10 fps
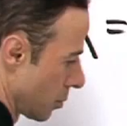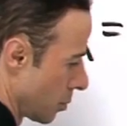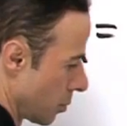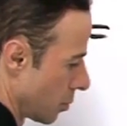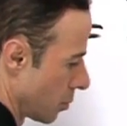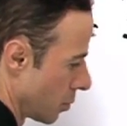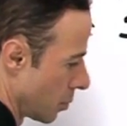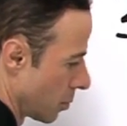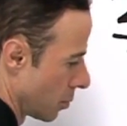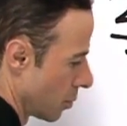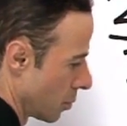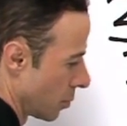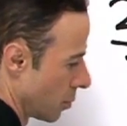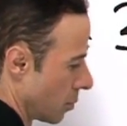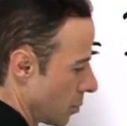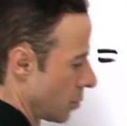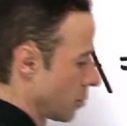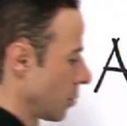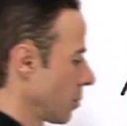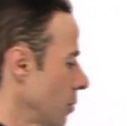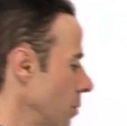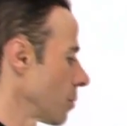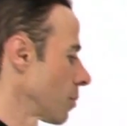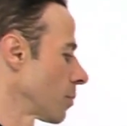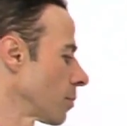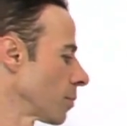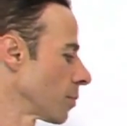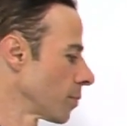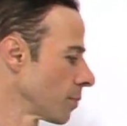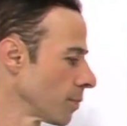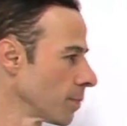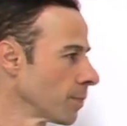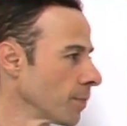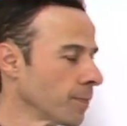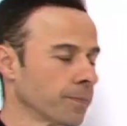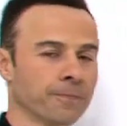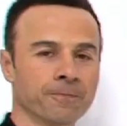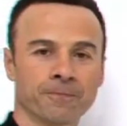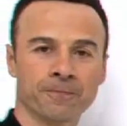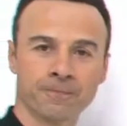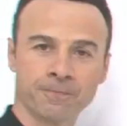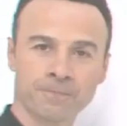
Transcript: Nothing is said.